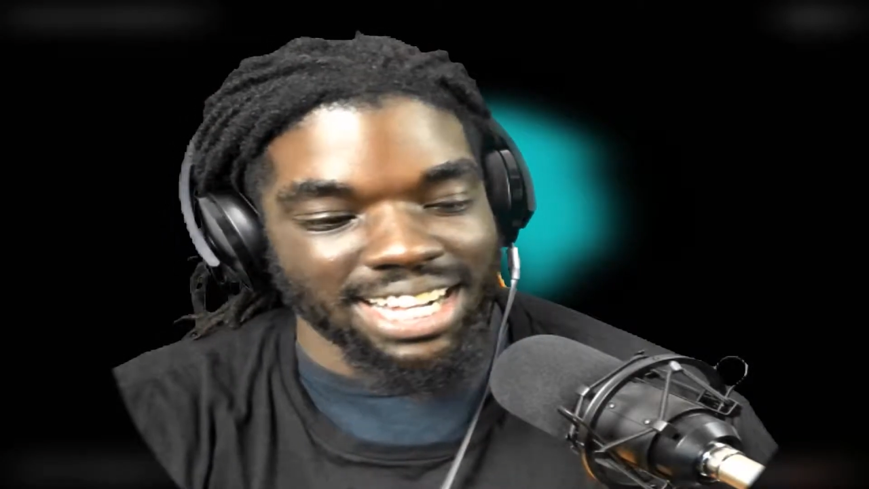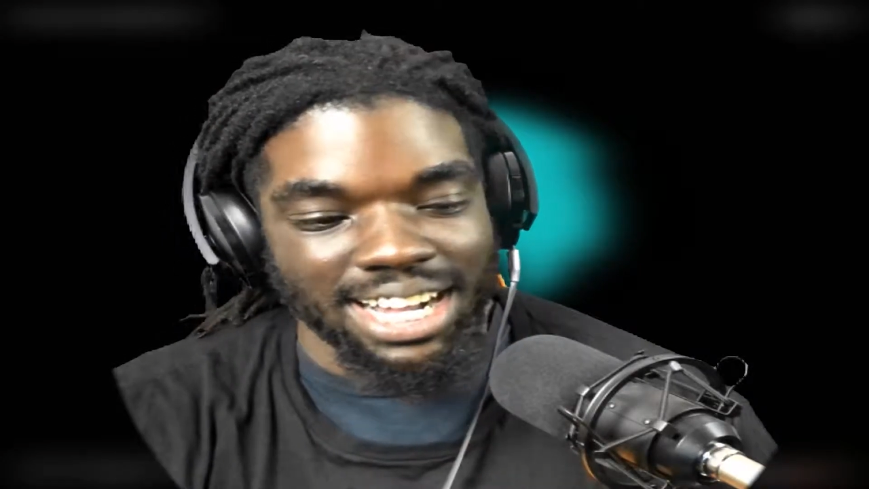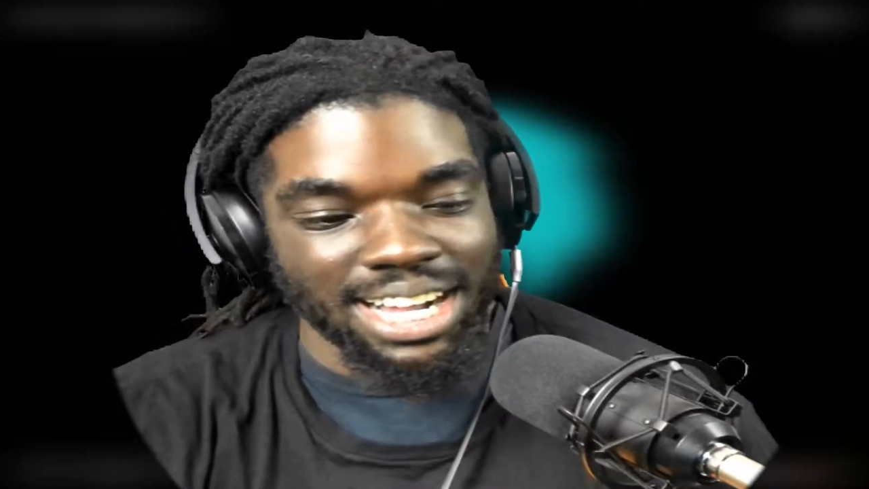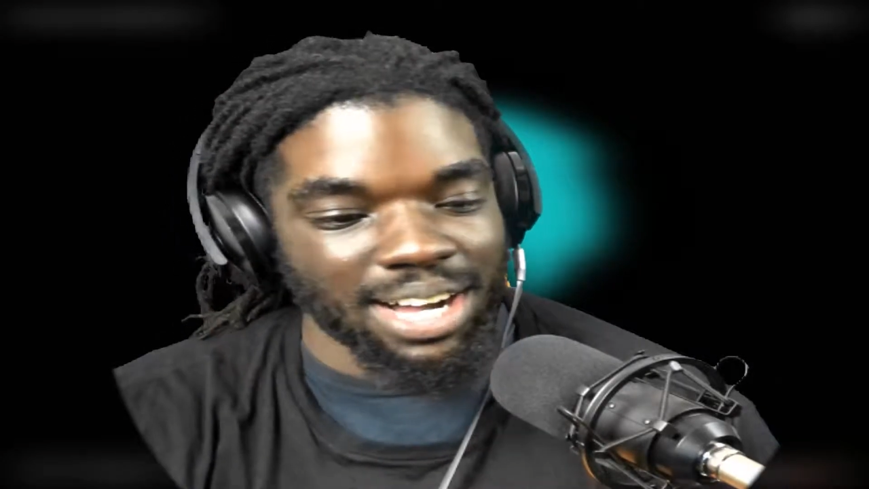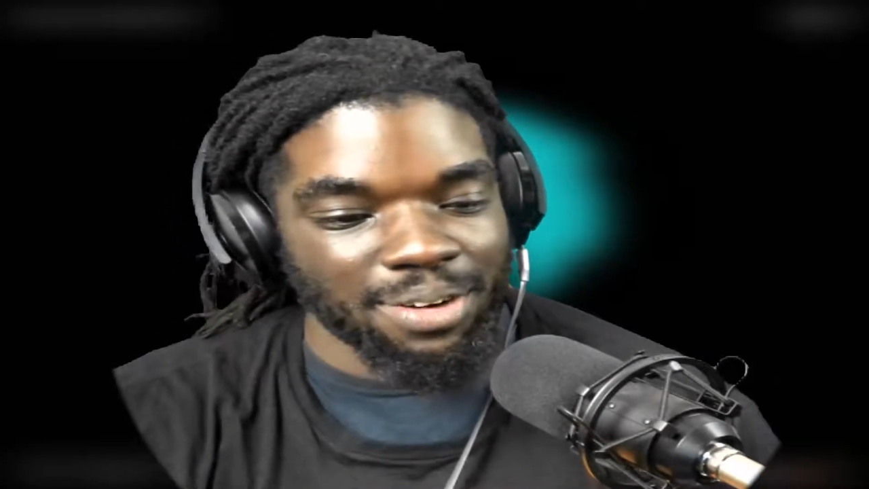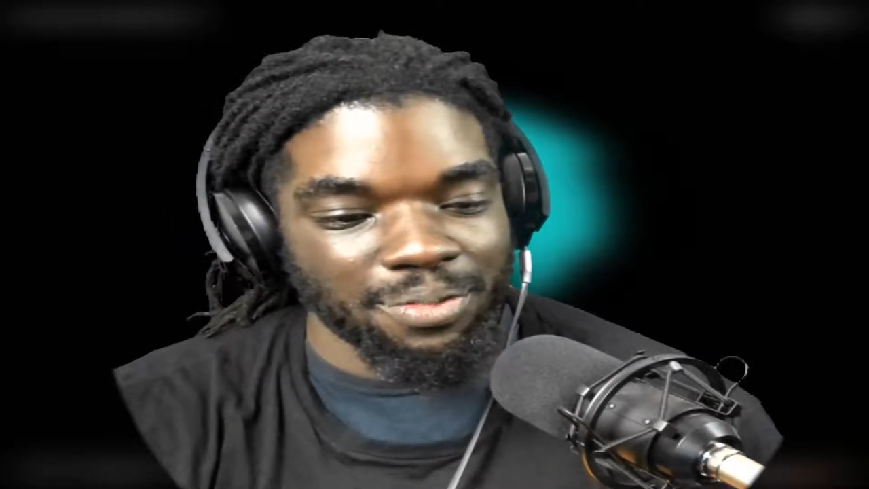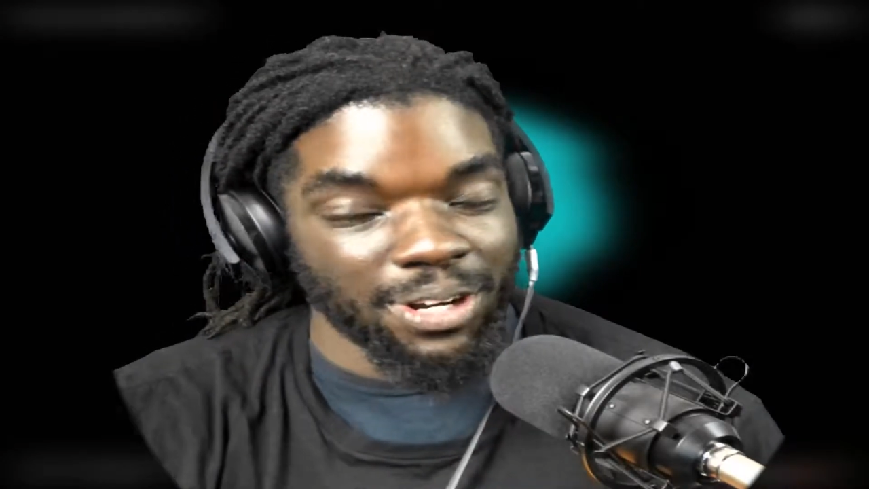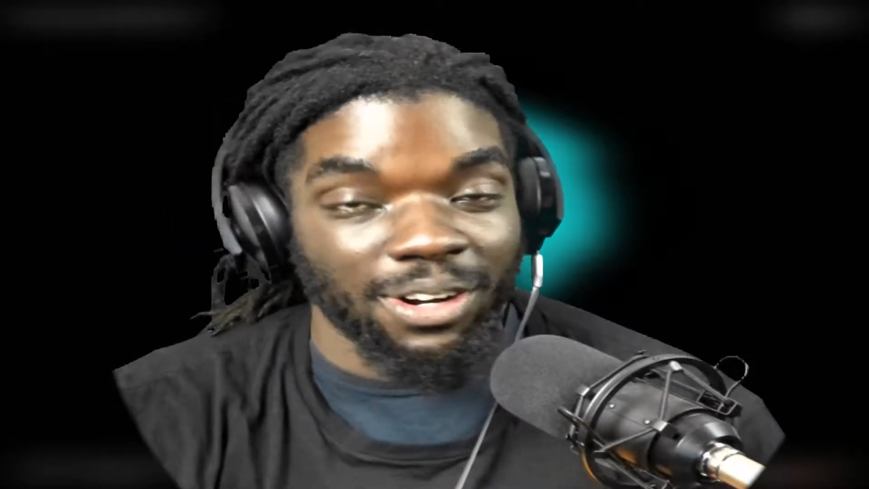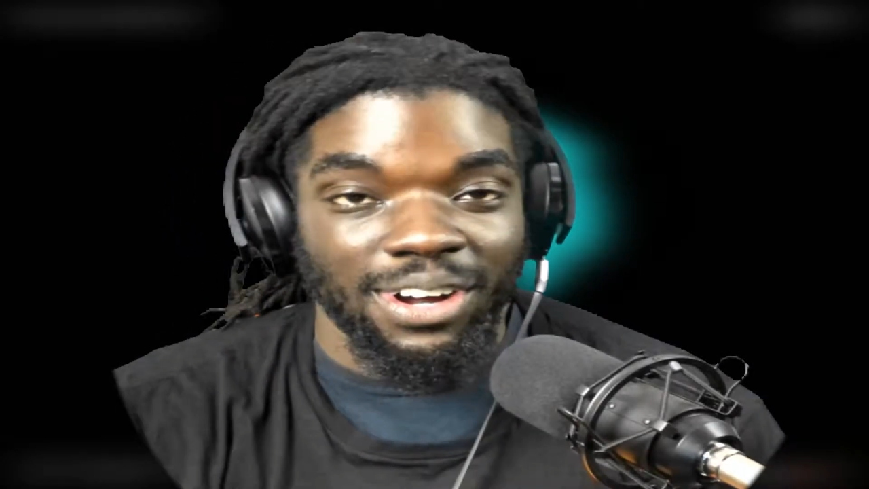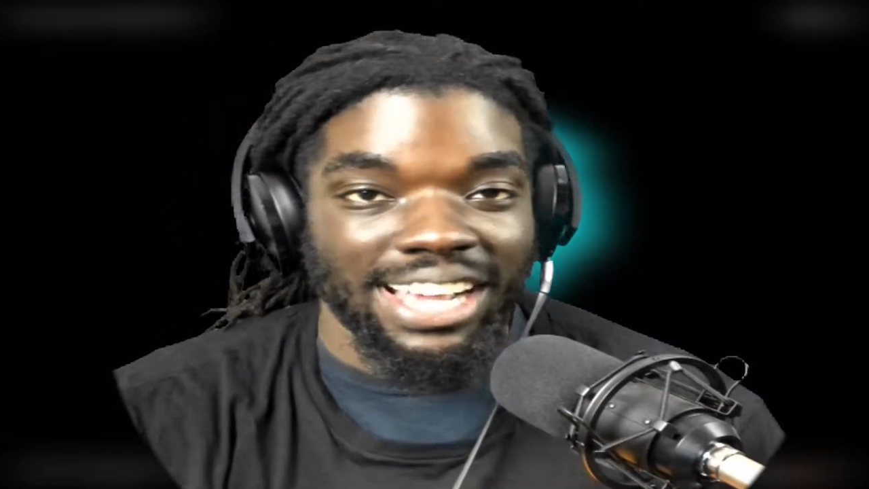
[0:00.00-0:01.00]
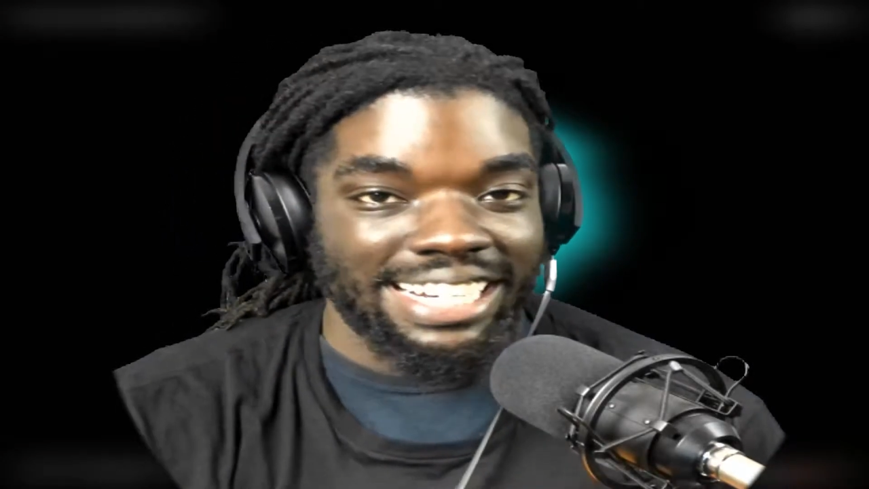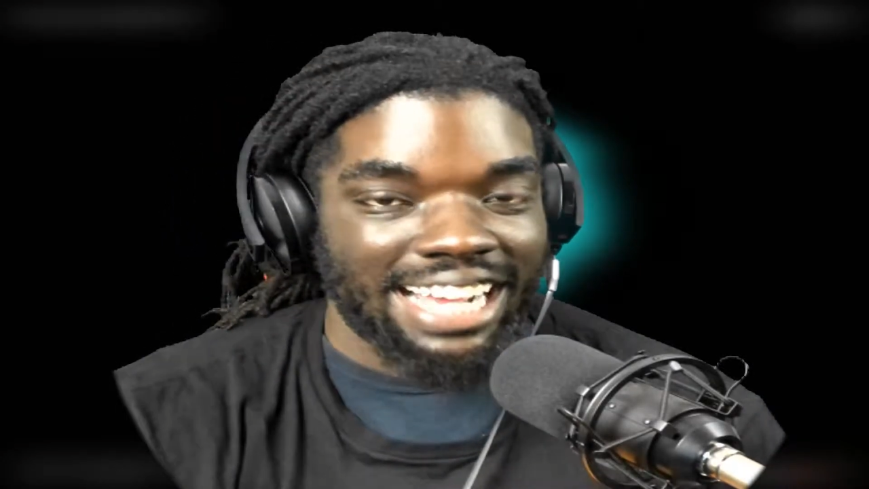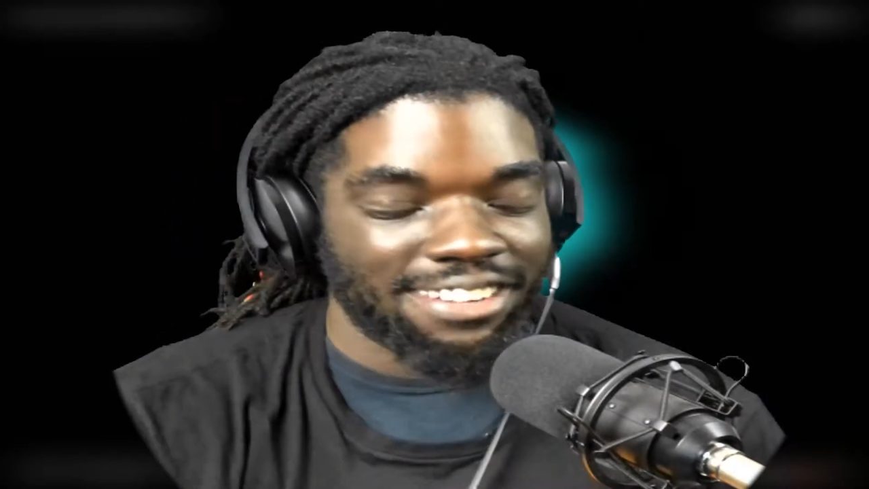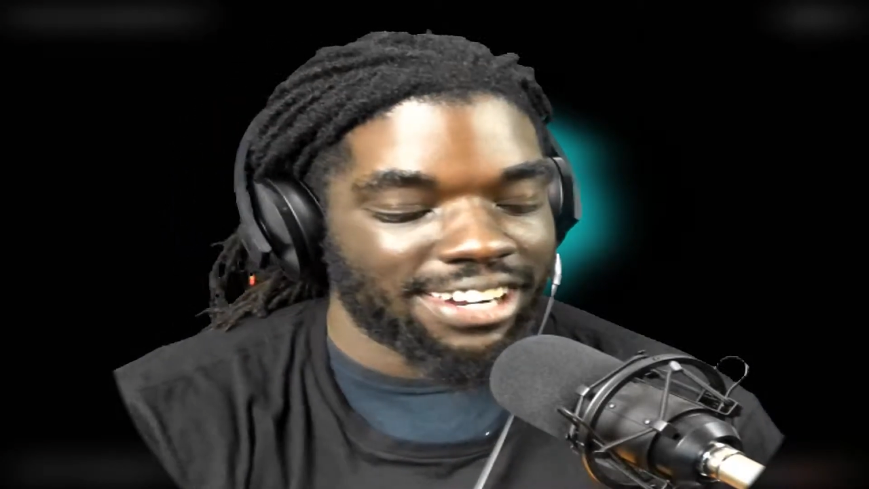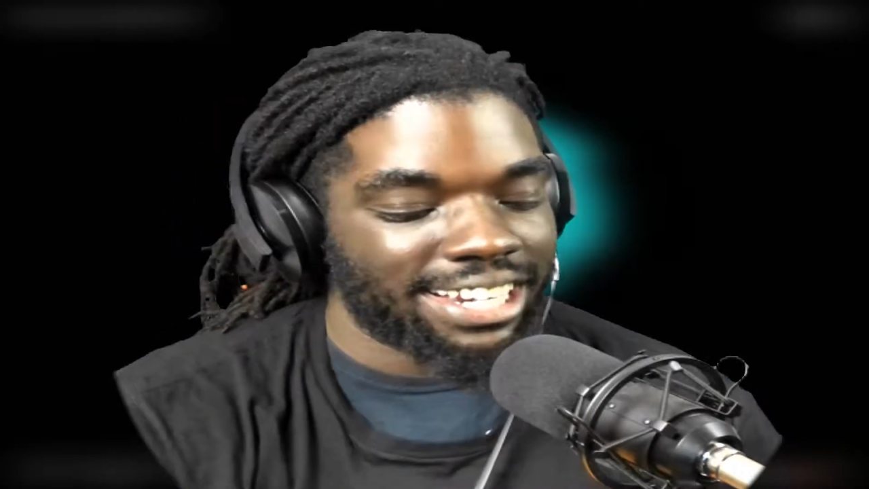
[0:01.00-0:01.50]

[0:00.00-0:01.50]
Um, we're gonna go ahead and dive right